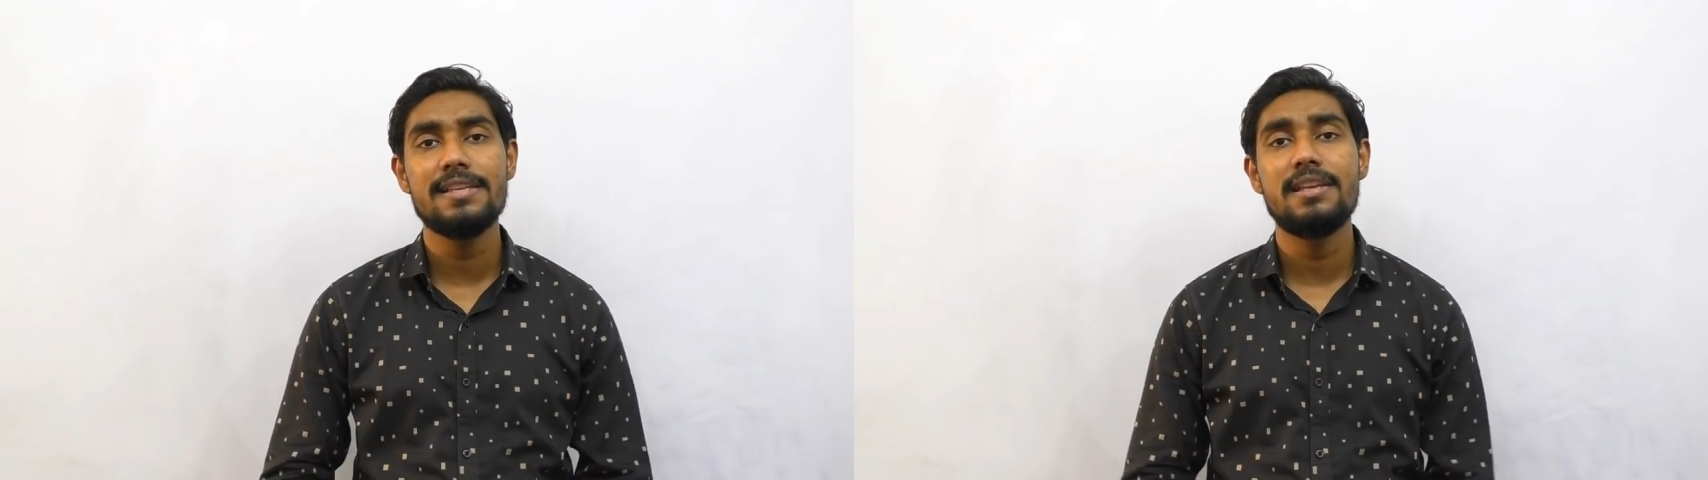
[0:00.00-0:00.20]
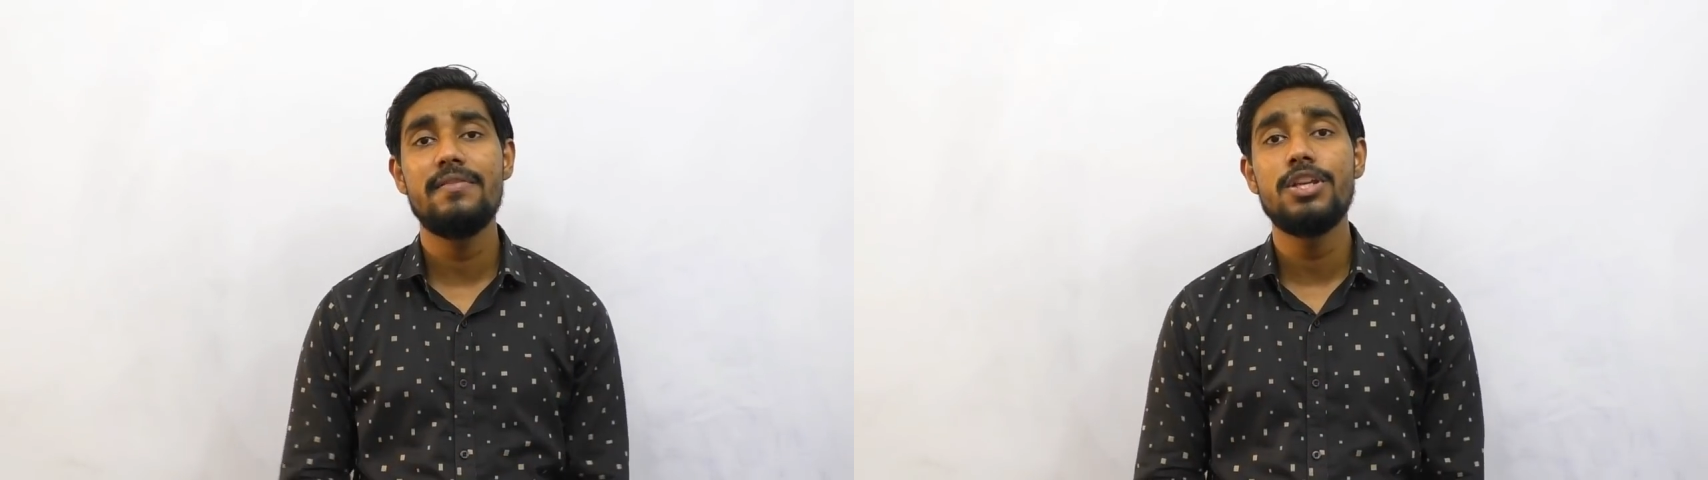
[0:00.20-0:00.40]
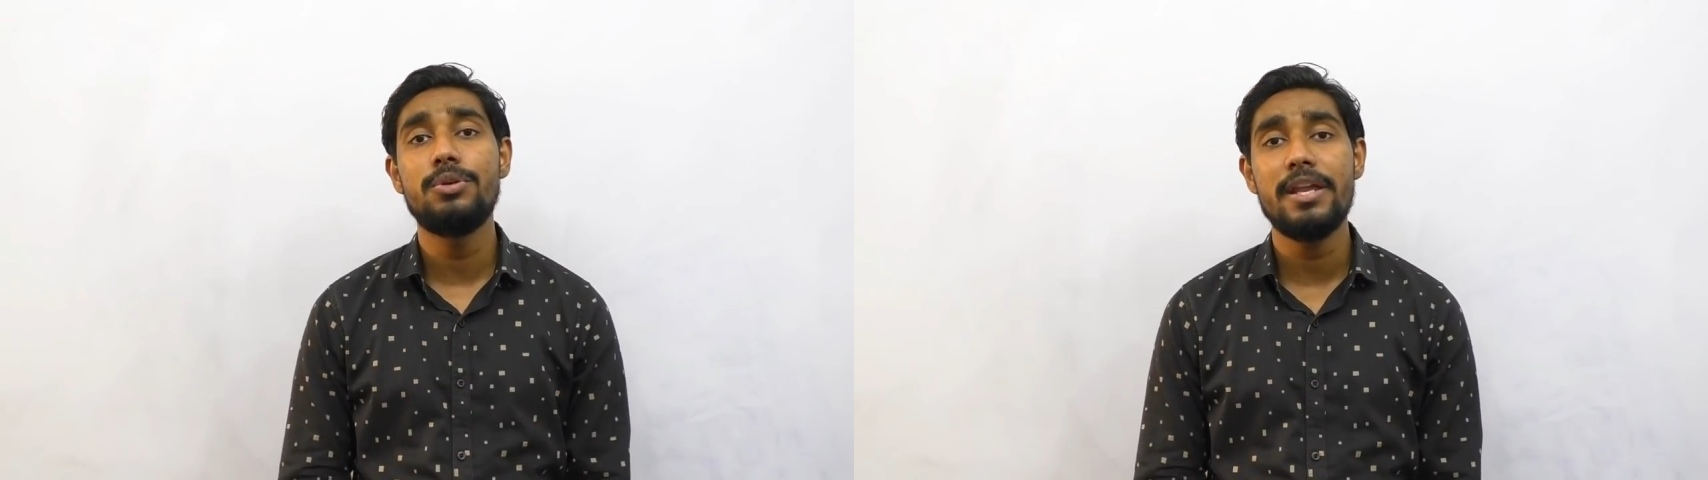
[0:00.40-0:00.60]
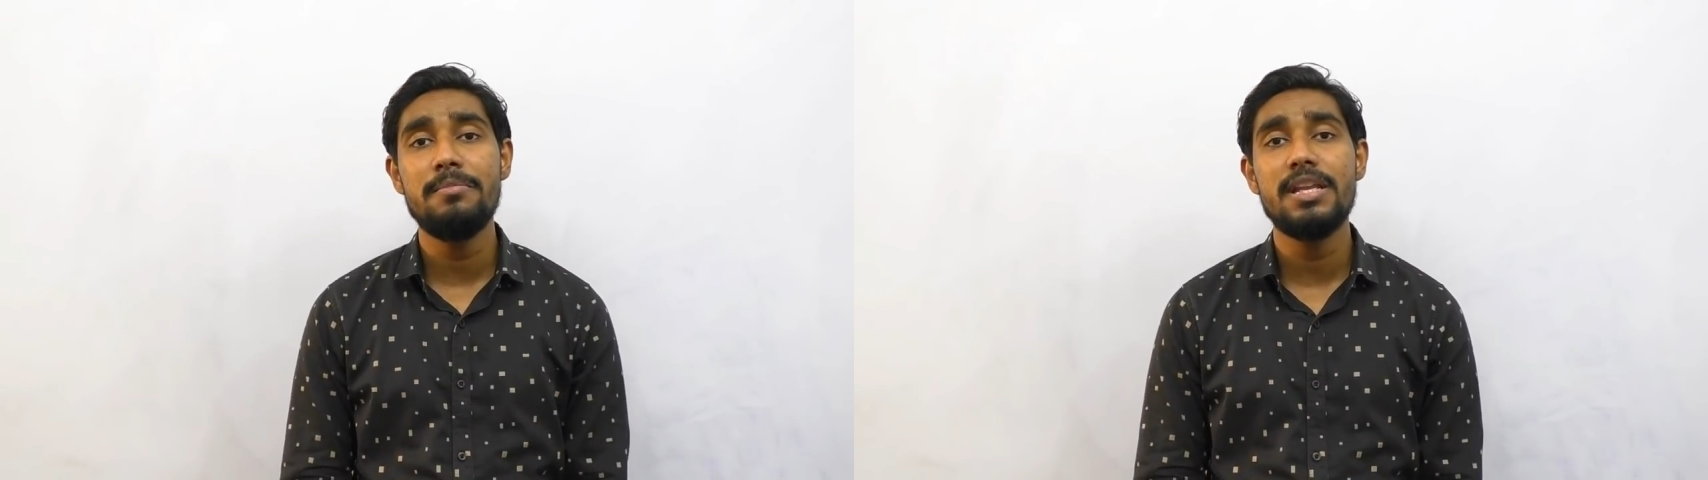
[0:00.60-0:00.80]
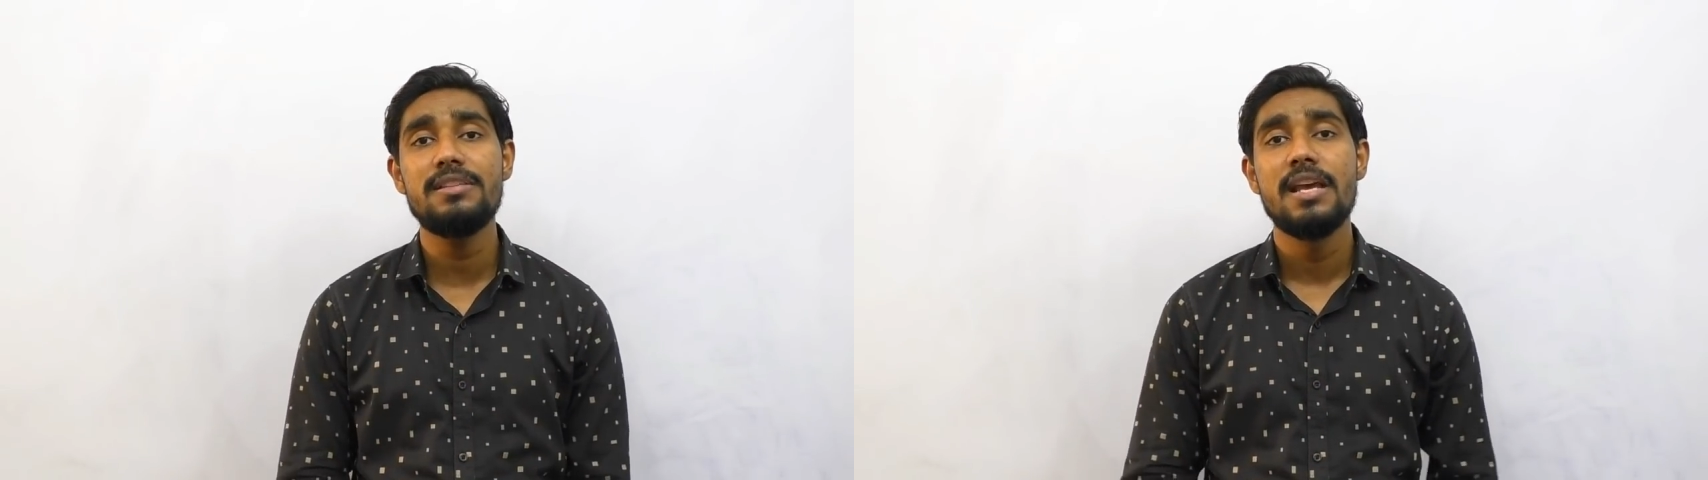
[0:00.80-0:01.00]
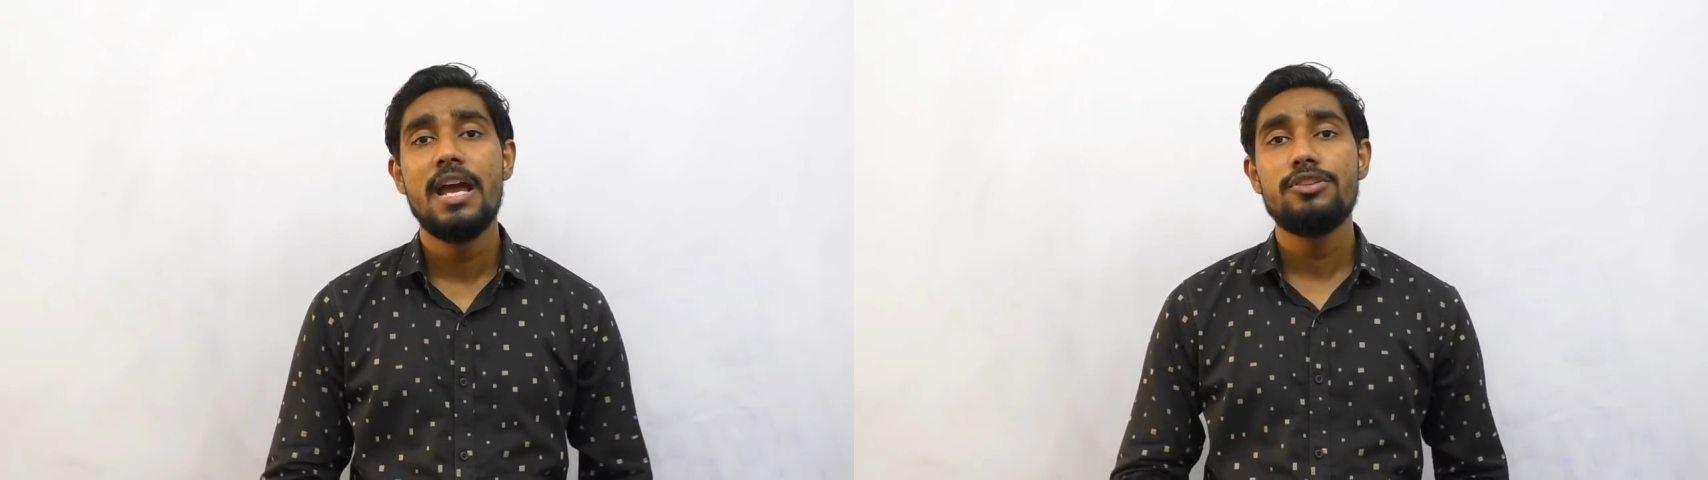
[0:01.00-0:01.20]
has given you 10 minutes,